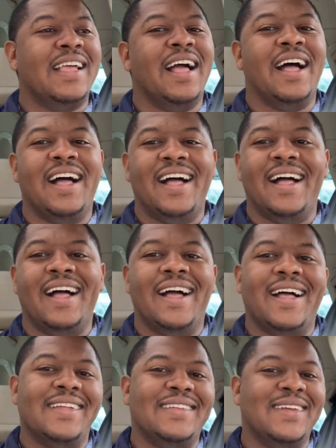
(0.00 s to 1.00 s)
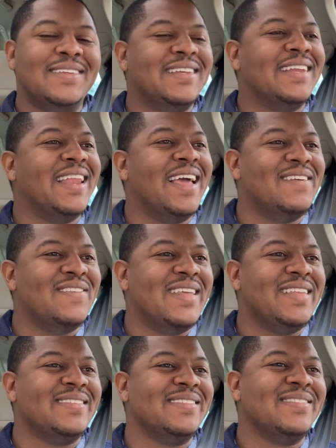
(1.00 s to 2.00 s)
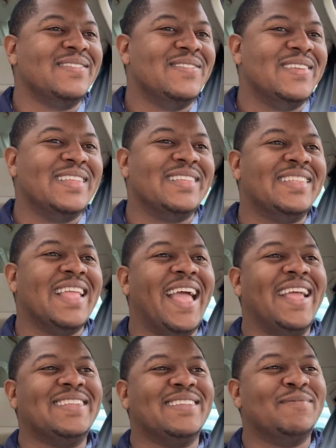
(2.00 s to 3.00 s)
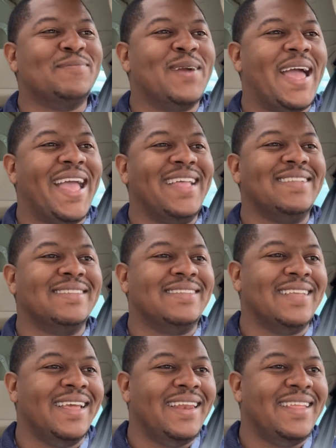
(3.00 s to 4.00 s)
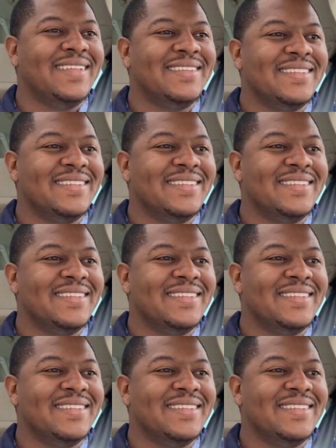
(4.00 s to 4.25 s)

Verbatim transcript: Ah, don't you love it when it's nice and bright and sunny?